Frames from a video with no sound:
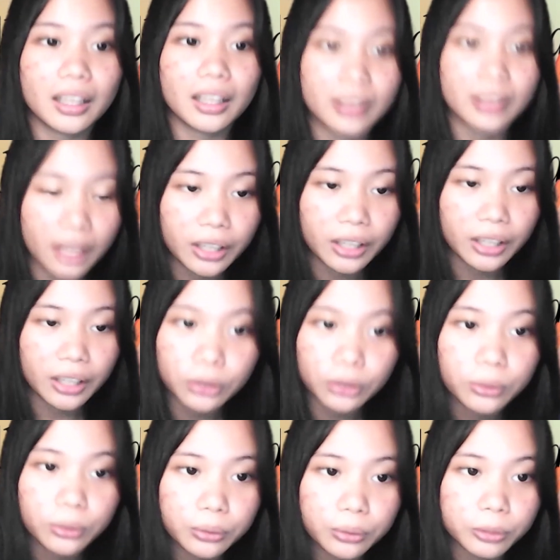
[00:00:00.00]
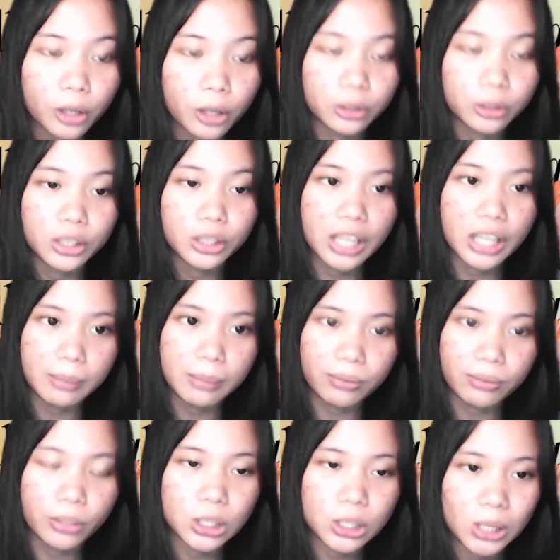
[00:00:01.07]
Thank you, Dr. Debie,
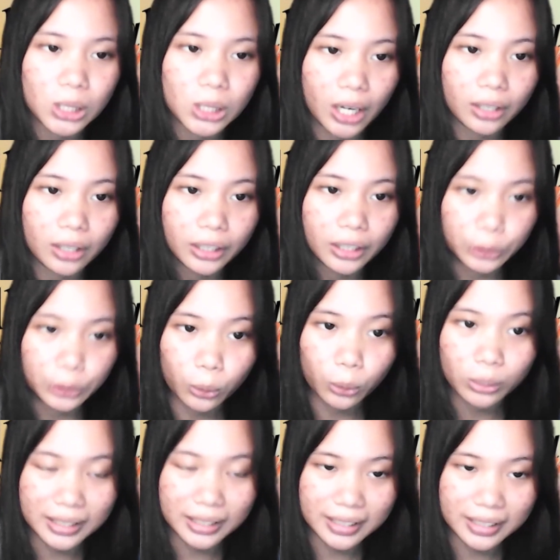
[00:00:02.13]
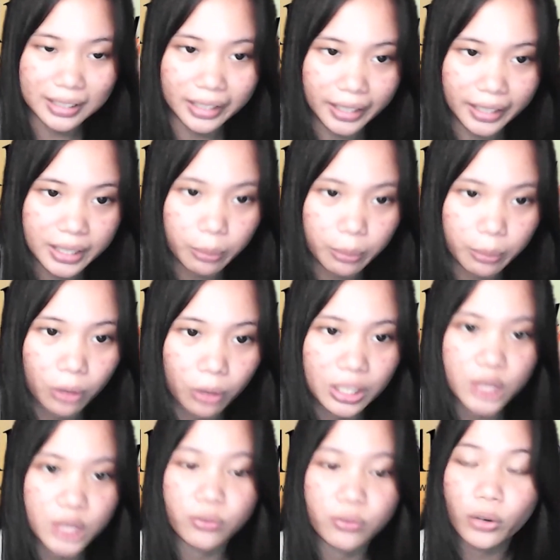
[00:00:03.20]
for sharing Yogi's case about
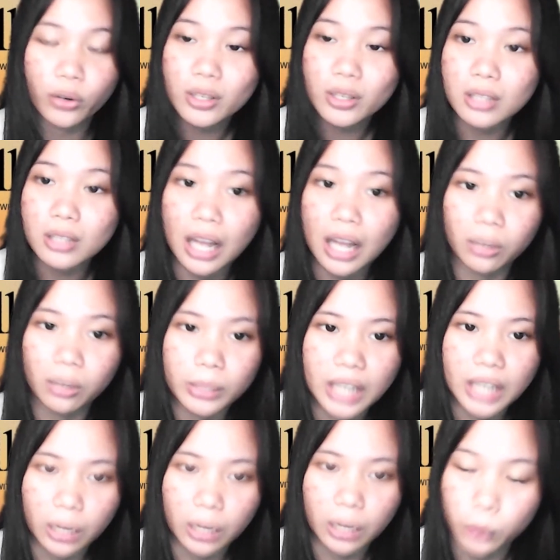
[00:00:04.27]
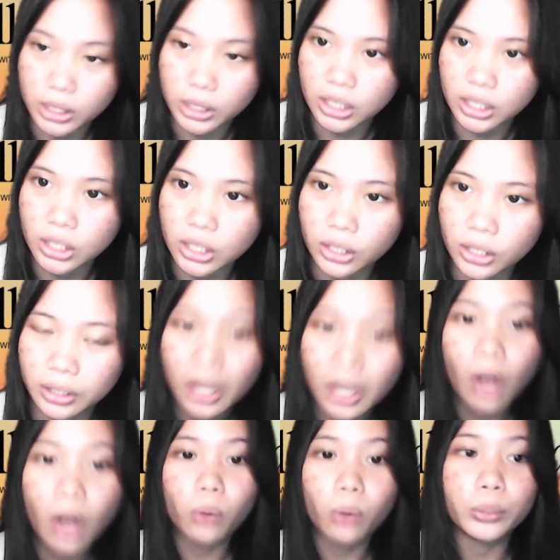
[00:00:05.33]
his first language acquisition.
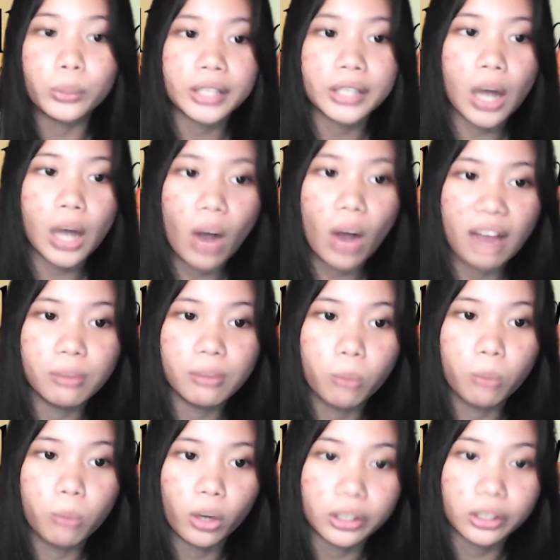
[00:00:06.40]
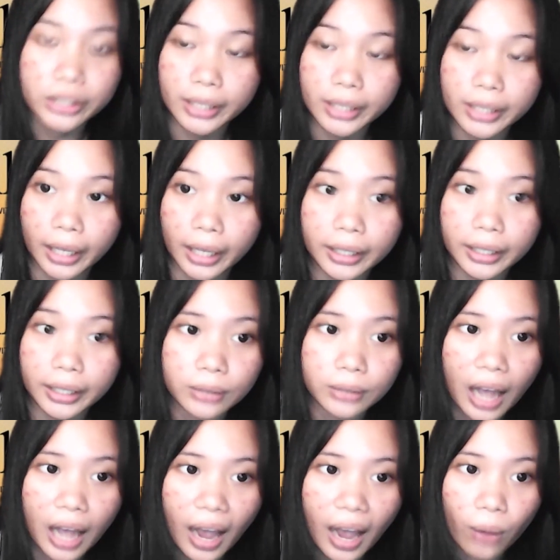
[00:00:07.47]
We now have a more understanding on
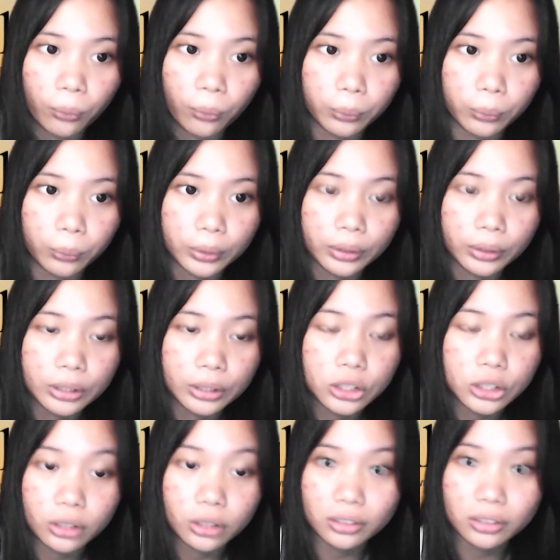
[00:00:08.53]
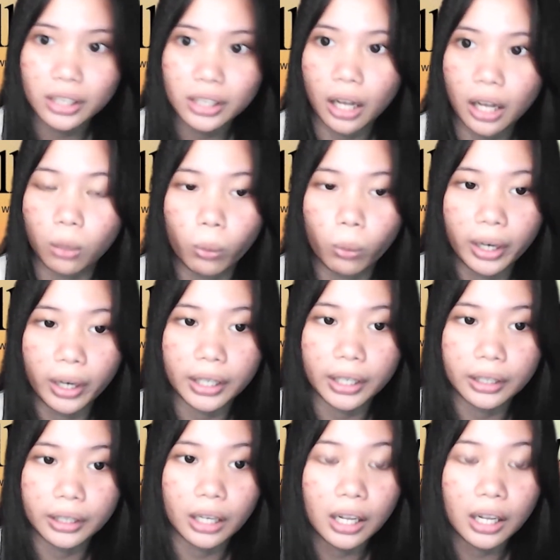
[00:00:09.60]
how children
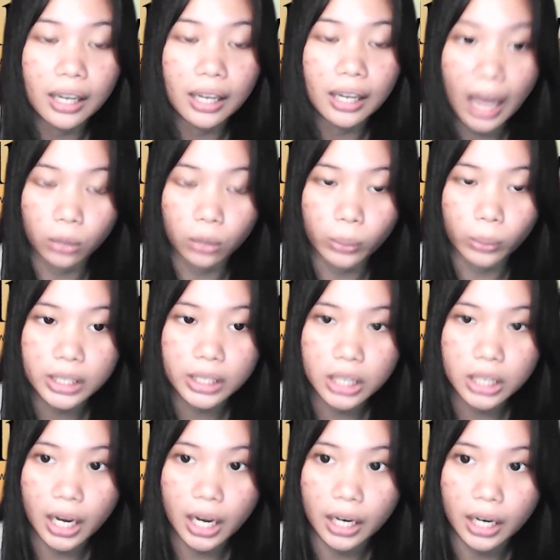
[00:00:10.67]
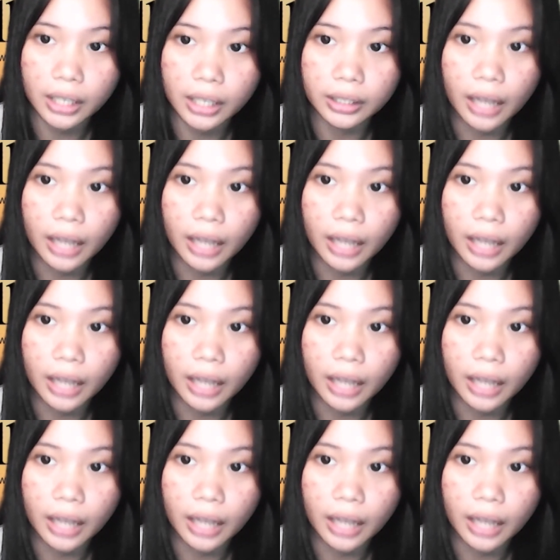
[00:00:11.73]
acquire language and